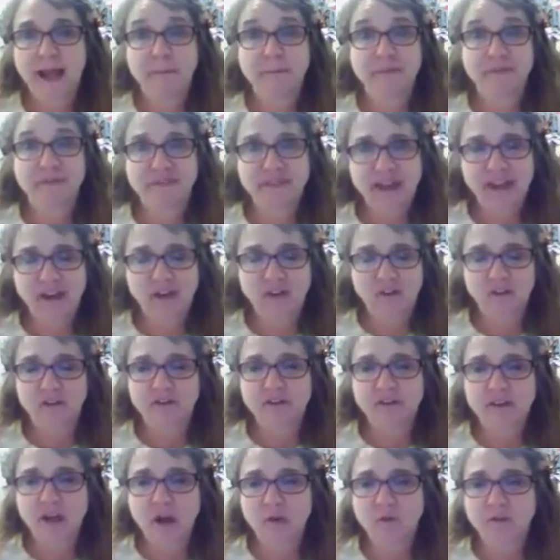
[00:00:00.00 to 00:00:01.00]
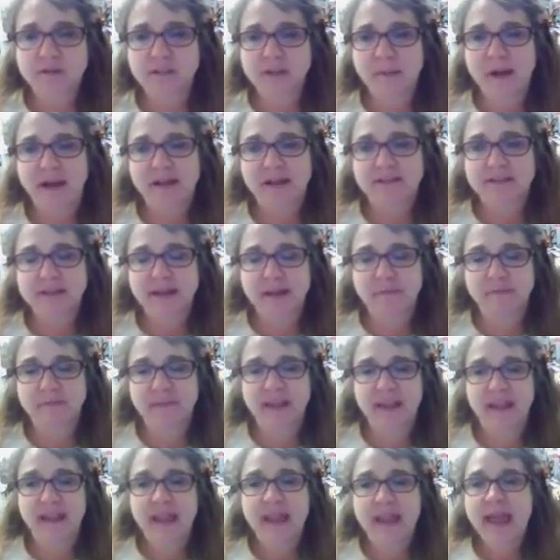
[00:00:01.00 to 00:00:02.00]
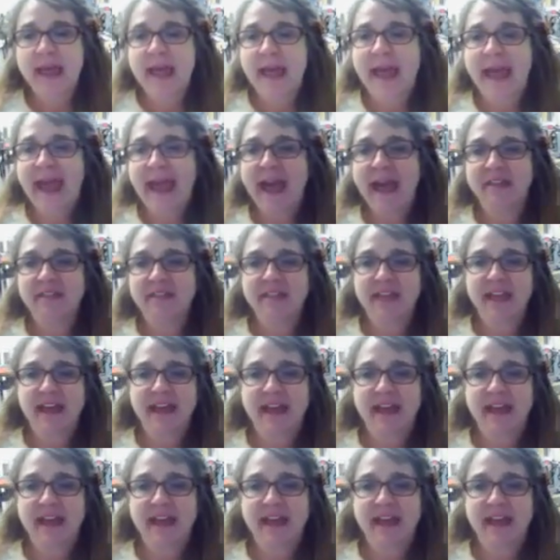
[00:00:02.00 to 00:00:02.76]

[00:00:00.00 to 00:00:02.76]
hypothetical notes about something. And